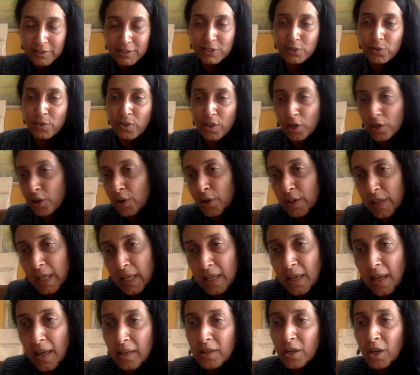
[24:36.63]
So they're
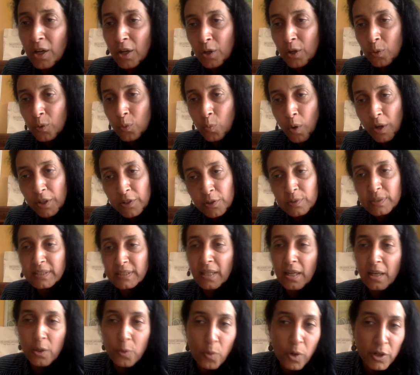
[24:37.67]
looking at what you
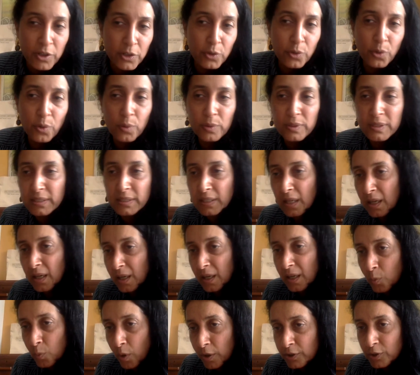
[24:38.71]
say, what you don't say,
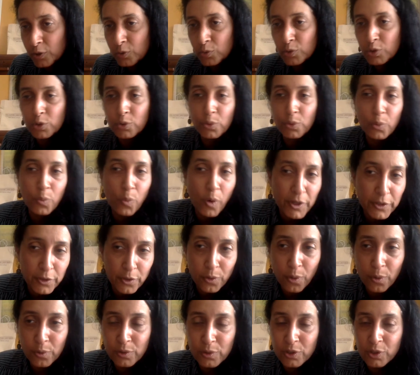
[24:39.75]
what you do, what you
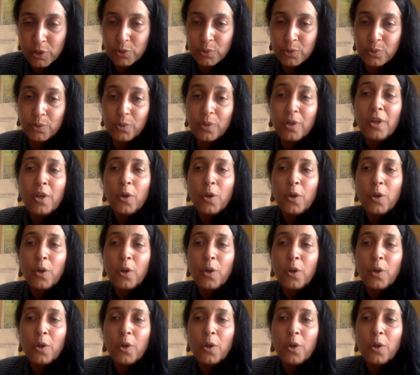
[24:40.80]
don't do,